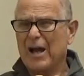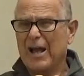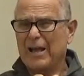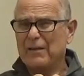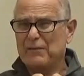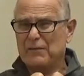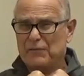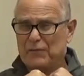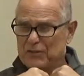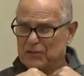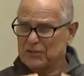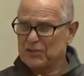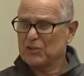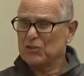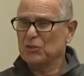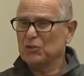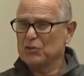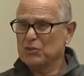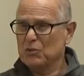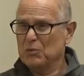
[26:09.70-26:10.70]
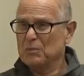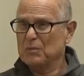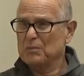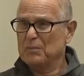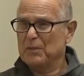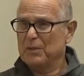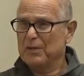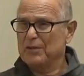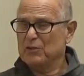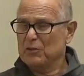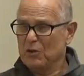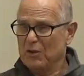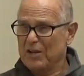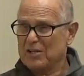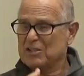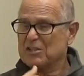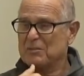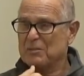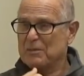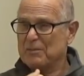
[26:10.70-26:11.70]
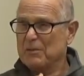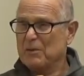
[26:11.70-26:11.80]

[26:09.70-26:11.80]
a physical human being? You're asking me